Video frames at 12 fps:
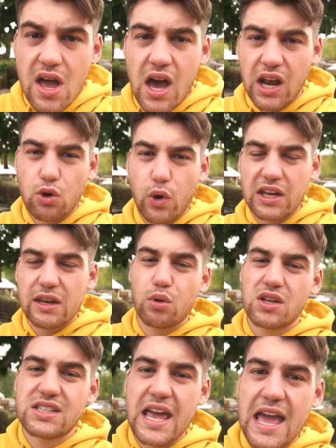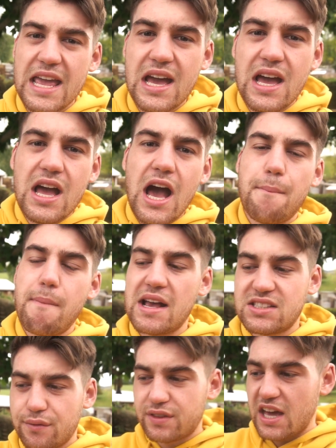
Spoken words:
And I quickly want to say a massive